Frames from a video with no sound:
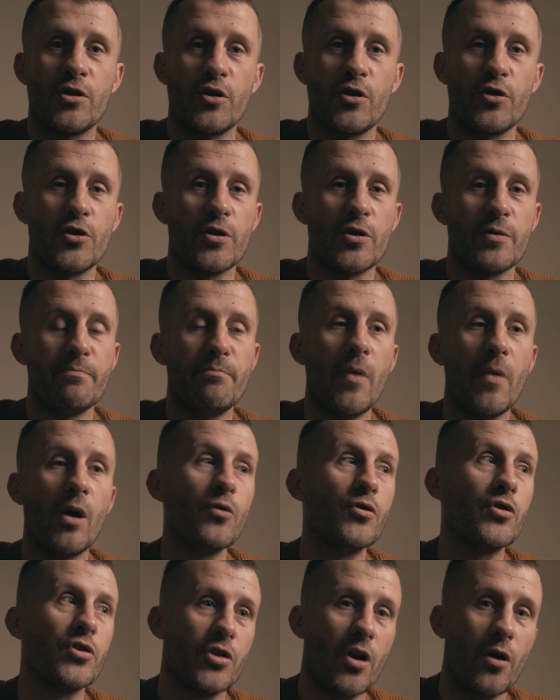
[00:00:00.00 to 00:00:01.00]
such as
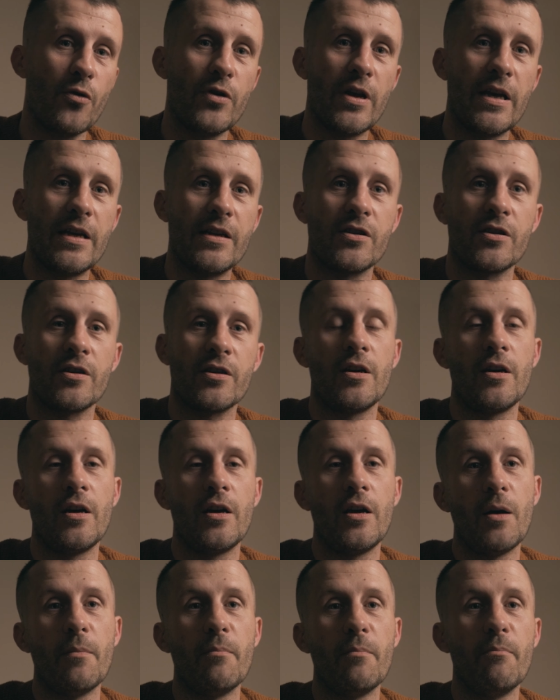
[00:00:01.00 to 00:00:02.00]
most Sony's,
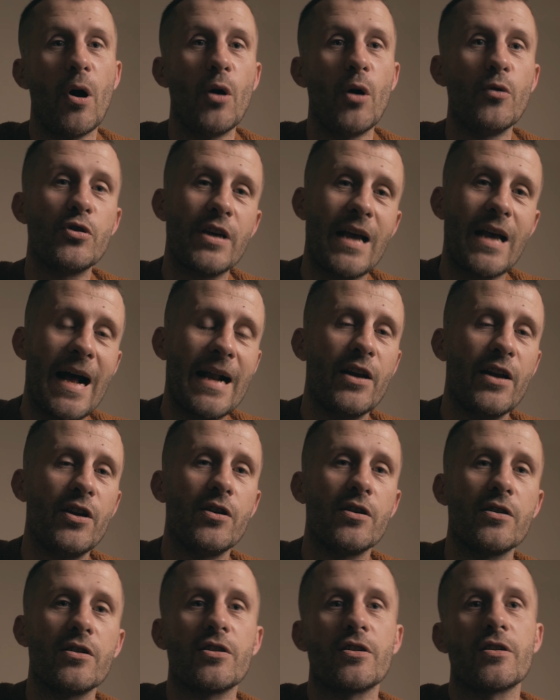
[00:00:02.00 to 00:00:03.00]
most
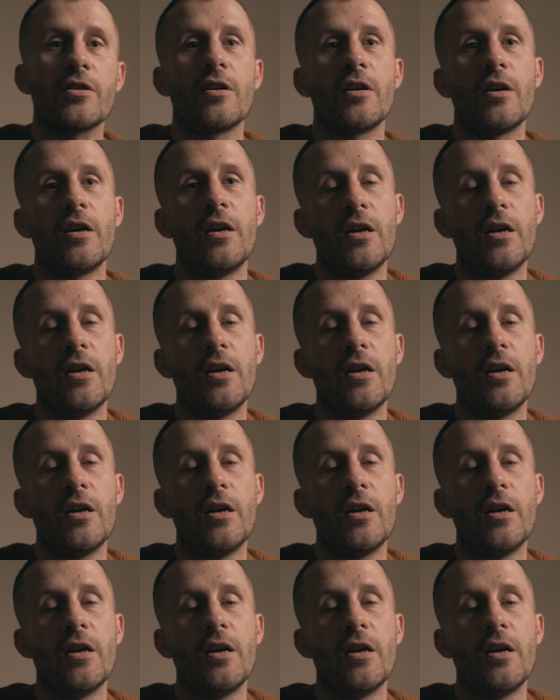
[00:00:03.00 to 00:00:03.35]
Canons,